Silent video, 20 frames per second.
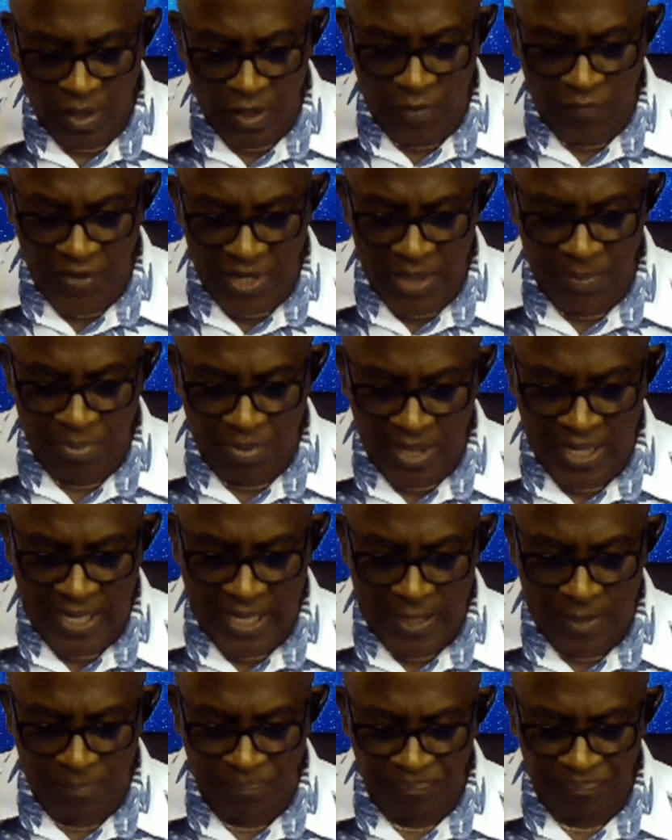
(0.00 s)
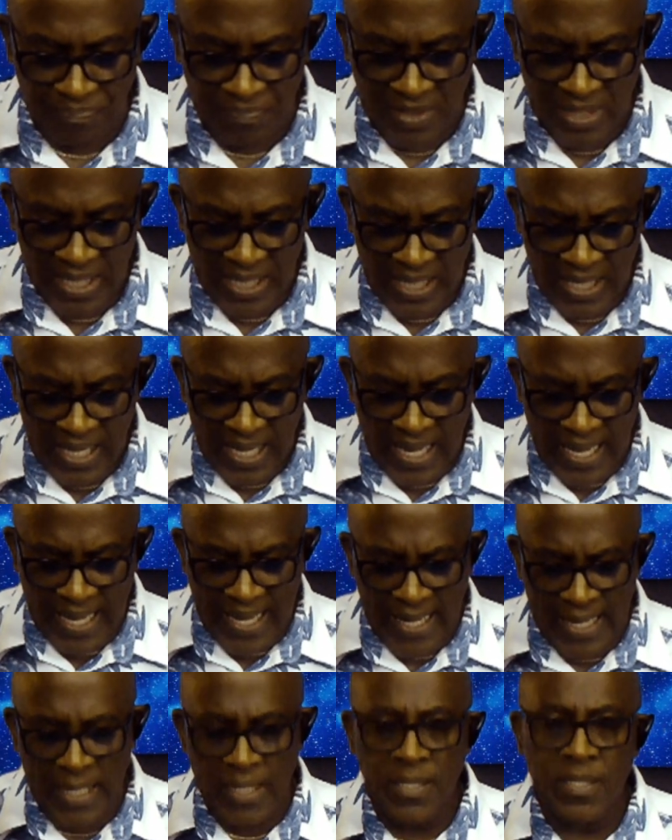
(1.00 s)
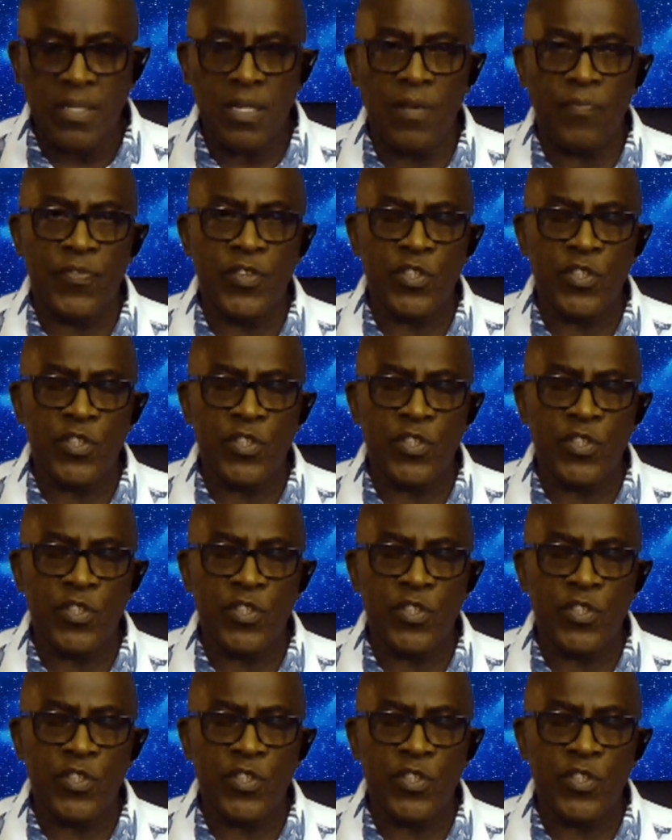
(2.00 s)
of Abraham. And